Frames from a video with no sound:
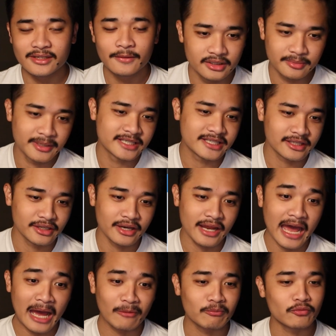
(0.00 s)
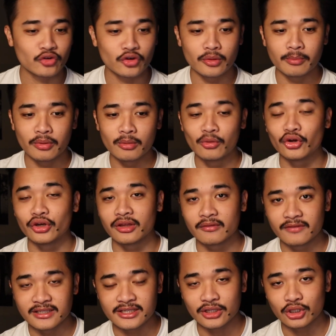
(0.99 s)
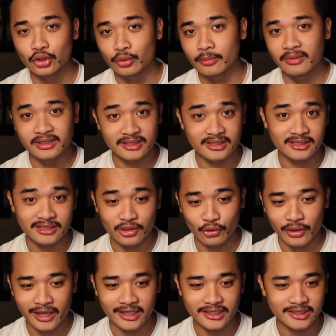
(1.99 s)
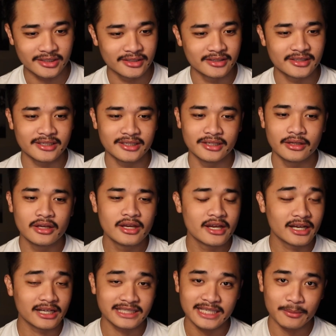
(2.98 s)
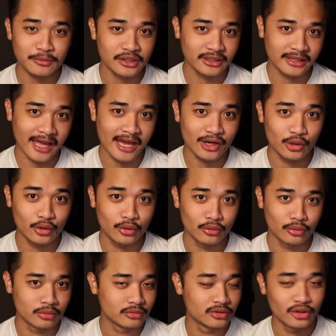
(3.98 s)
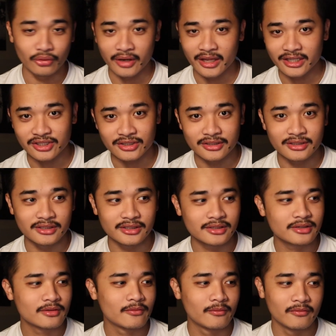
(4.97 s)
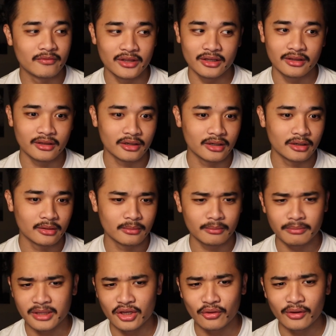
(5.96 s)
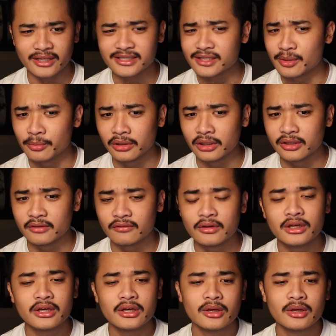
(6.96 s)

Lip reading: This is basically an app for promoting physical business locations and accepting Nano donations via their POS, I believe.